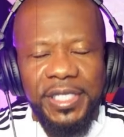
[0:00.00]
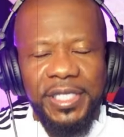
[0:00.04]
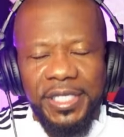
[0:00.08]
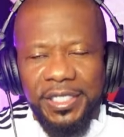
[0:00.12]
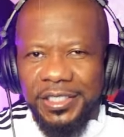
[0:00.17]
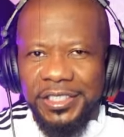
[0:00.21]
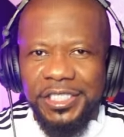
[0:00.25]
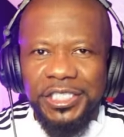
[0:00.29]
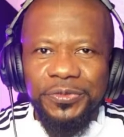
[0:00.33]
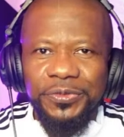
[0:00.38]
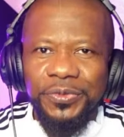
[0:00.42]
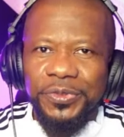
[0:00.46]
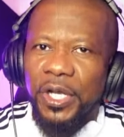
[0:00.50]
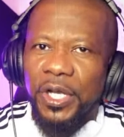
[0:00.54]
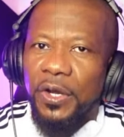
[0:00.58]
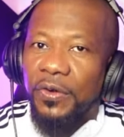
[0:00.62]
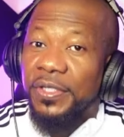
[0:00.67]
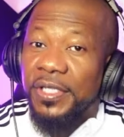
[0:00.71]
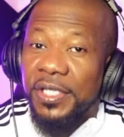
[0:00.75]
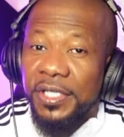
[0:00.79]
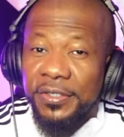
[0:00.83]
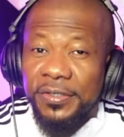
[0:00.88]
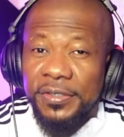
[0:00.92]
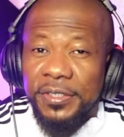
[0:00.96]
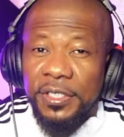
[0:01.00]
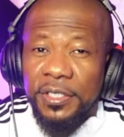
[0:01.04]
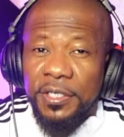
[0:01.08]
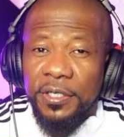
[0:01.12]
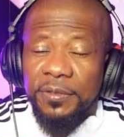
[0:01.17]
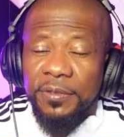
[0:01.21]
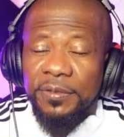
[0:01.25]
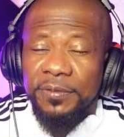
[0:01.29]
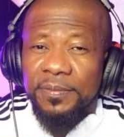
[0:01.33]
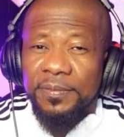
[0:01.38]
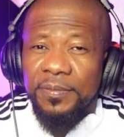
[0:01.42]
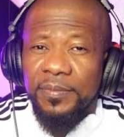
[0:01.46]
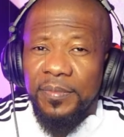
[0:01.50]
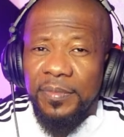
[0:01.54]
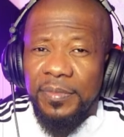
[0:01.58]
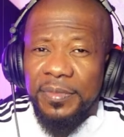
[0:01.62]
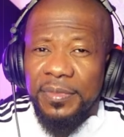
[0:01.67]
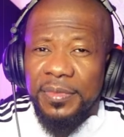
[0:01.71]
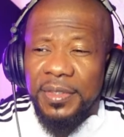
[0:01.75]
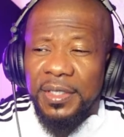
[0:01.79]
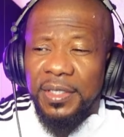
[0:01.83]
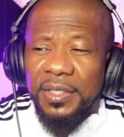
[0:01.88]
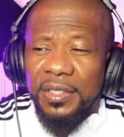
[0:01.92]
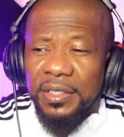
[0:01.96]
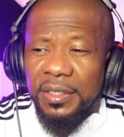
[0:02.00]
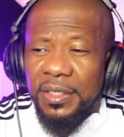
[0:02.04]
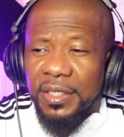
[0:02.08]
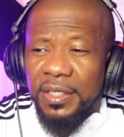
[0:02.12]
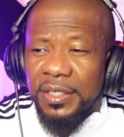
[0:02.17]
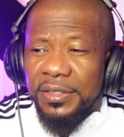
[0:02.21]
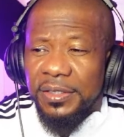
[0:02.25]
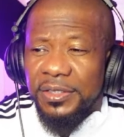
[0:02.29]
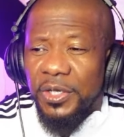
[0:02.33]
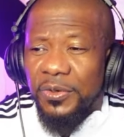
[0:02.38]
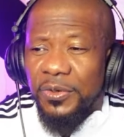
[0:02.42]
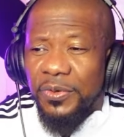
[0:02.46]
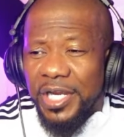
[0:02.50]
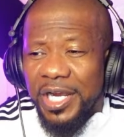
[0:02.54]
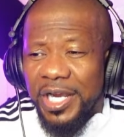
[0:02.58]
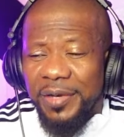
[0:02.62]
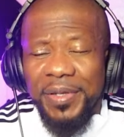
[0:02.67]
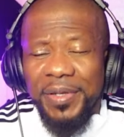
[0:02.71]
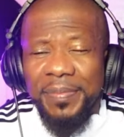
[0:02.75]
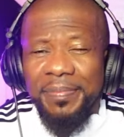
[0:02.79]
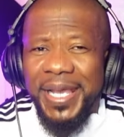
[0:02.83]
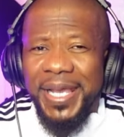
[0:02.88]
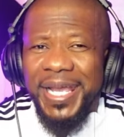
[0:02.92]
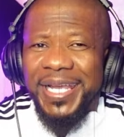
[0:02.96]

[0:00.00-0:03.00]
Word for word: because this was all years ago. So coming back